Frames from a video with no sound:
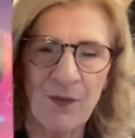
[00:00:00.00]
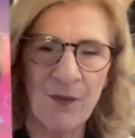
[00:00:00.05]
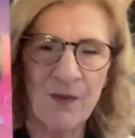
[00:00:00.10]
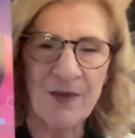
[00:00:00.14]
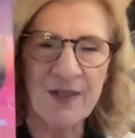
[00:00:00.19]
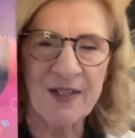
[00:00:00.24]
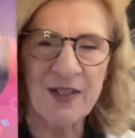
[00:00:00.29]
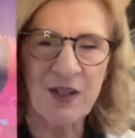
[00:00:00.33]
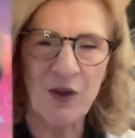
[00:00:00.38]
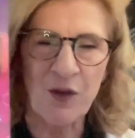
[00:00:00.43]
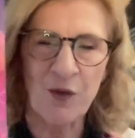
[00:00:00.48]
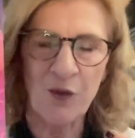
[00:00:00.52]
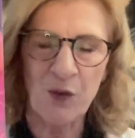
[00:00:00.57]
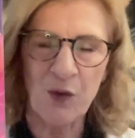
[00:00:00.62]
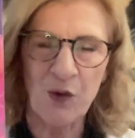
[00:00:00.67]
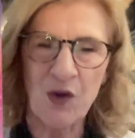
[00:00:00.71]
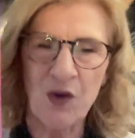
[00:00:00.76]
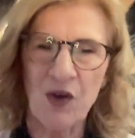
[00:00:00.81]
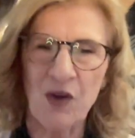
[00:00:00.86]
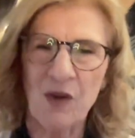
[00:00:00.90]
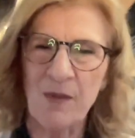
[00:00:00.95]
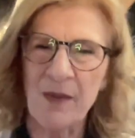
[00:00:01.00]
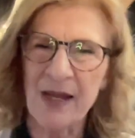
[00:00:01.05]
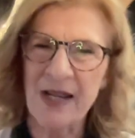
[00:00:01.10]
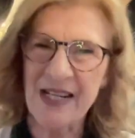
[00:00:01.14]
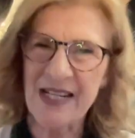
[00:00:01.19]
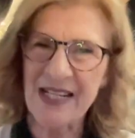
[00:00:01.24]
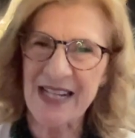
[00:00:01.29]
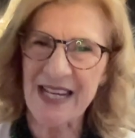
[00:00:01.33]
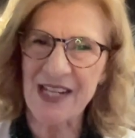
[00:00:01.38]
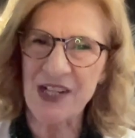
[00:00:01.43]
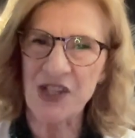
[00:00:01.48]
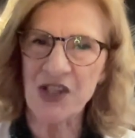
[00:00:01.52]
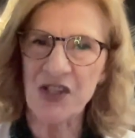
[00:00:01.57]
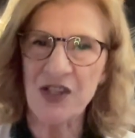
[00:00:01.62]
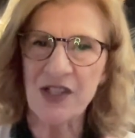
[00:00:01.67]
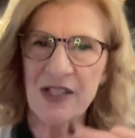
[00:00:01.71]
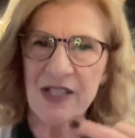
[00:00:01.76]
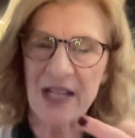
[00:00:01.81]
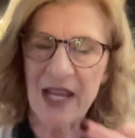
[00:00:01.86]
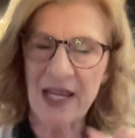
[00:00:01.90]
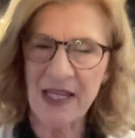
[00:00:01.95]
self-work,
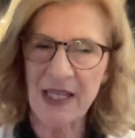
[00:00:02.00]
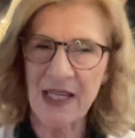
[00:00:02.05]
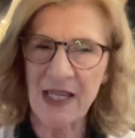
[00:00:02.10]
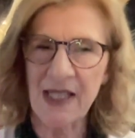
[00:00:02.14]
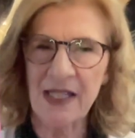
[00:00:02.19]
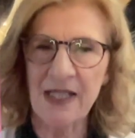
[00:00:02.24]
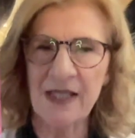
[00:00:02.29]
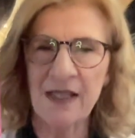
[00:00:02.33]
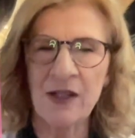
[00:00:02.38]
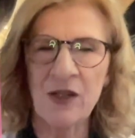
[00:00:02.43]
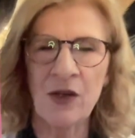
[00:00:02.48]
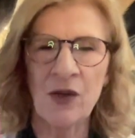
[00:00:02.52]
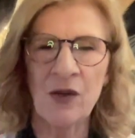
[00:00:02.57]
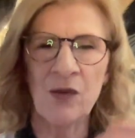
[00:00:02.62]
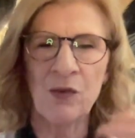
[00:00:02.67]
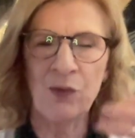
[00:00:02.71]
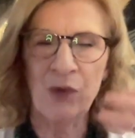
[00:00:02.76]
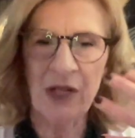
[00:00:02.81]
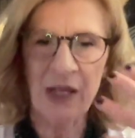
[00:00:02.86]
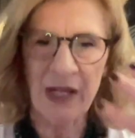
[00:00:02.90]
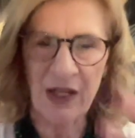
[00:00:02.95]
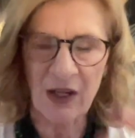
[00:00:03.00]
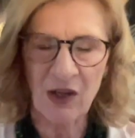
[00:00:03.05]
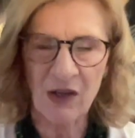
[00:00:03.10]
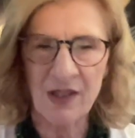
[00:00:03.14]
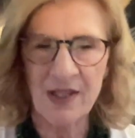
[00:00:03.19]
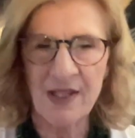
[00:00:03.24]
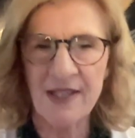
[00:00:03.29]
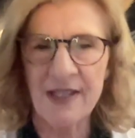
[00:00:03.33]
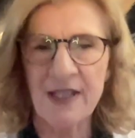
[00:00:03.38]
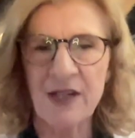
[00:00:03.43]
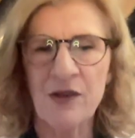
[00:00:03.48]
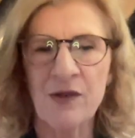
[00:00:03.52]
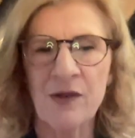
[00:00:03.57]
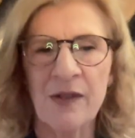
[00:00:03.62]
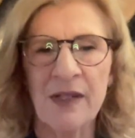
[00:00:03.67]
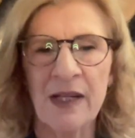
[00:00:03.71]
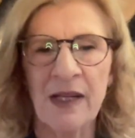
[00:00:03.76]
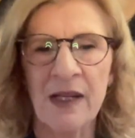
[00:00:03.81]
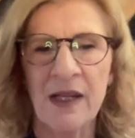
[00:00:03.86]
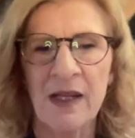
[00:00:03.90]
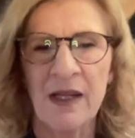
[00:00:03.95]
meditation, taking it, you know, really
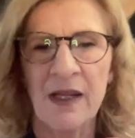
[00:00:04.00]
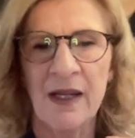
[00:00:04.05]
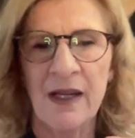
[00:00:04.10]
considering,